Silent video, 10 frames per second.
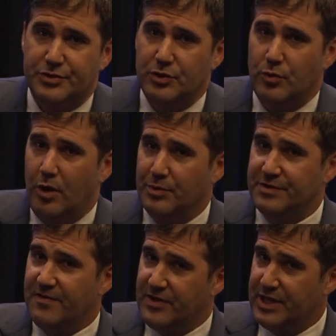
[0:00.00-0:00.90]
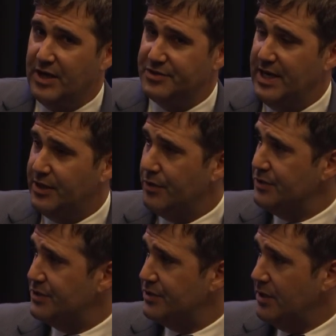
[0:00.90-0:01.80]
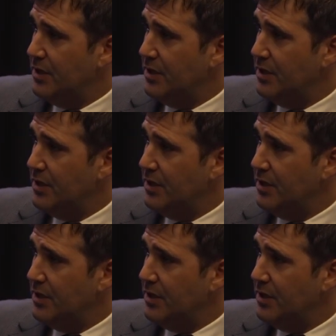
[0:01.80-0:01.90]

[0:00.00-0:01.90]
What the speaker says: to almost 50,000 acres.